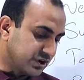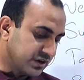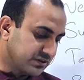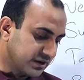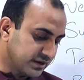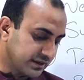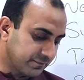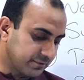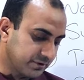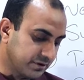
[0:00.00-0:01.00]
change the
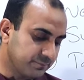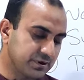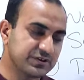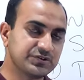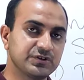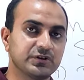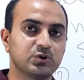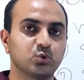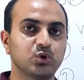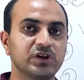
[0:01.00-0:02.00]
tablet
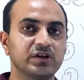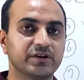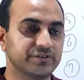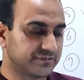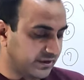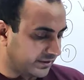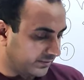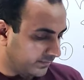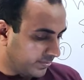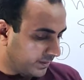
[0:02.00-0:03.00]
compression tooling
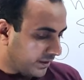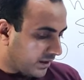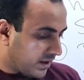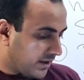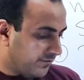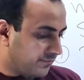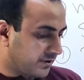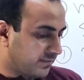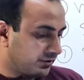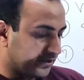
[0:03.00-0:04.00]
design high
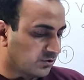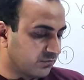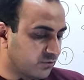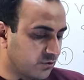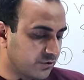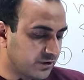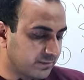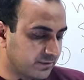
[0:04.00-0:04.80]
friability of core